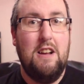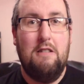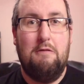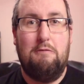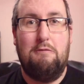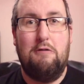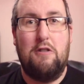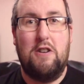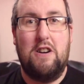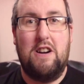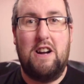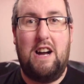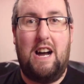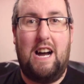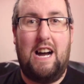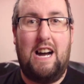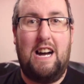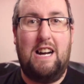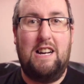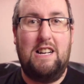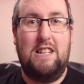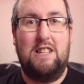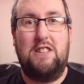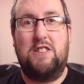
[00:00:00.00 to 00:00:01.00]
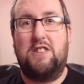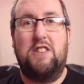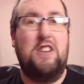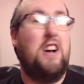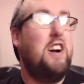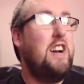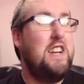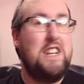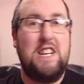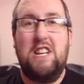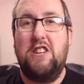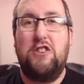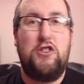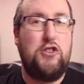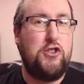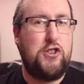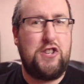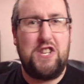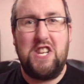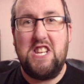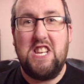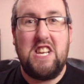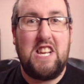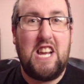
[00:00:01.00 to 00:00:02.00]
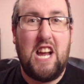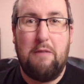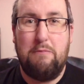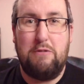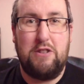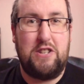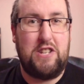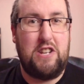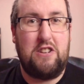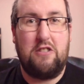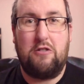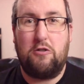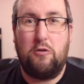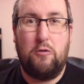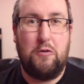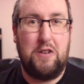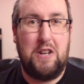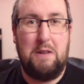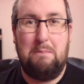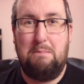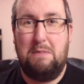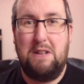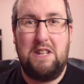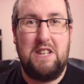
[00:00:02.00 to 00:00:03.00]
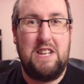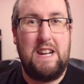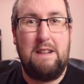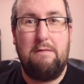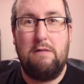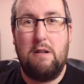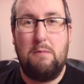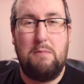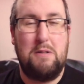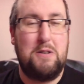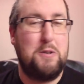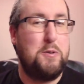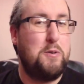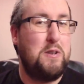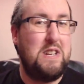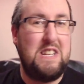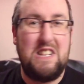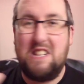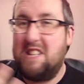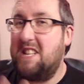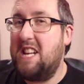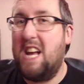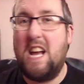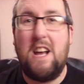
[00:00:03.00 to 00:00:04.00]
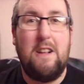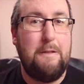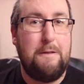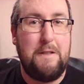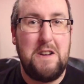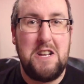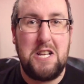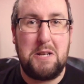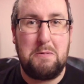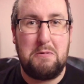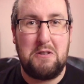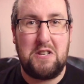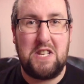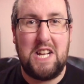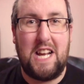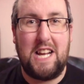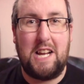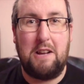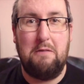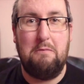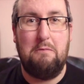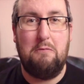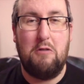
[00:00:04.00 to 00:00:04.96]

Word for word: whereas nowadays you're seeing cameras that are going up into anywhere between 10 frames per second,